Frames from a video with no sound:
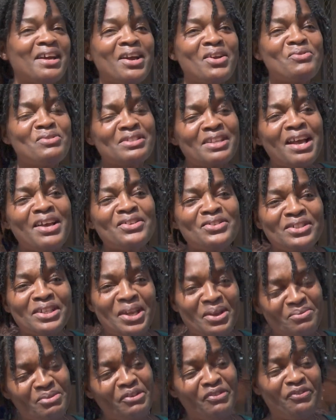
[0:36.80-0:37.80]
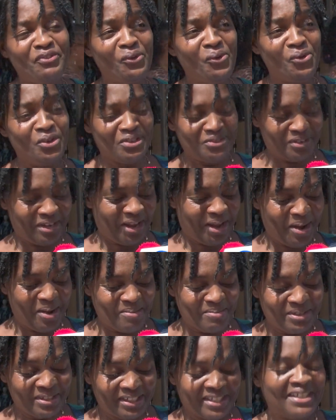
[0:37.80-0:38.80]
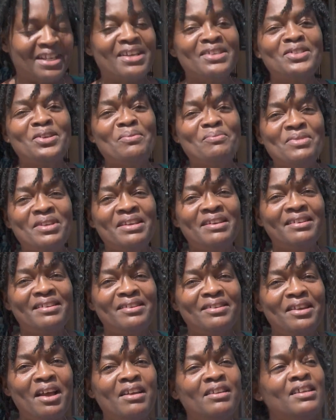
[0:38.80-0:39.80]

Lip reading: I was actually on my phone looking at something,